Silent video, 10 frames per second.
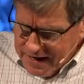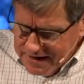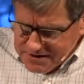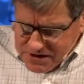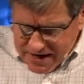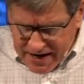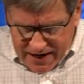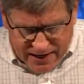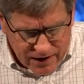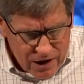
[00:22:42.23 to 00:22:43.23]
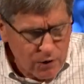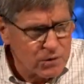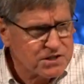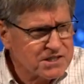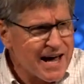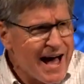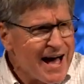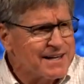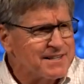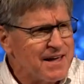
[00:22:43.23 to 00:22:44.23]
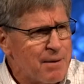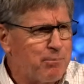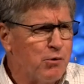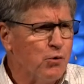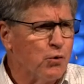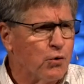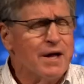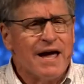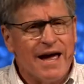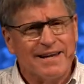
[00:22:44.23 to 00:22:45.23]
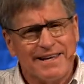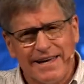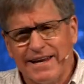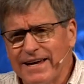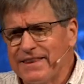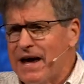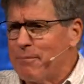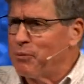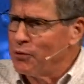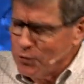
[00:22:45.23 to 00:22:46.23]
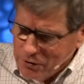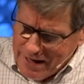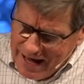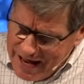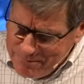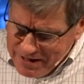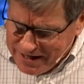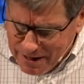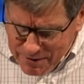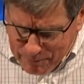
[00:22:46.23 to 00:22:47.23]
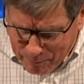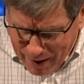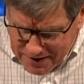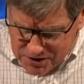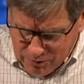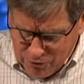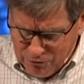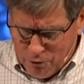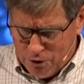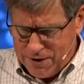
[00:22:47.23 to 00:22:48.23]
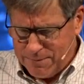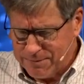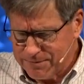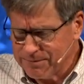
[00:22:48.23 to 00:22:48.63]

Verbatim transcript: His healing was tied to that pool, and getting in that pool had become impossible for him.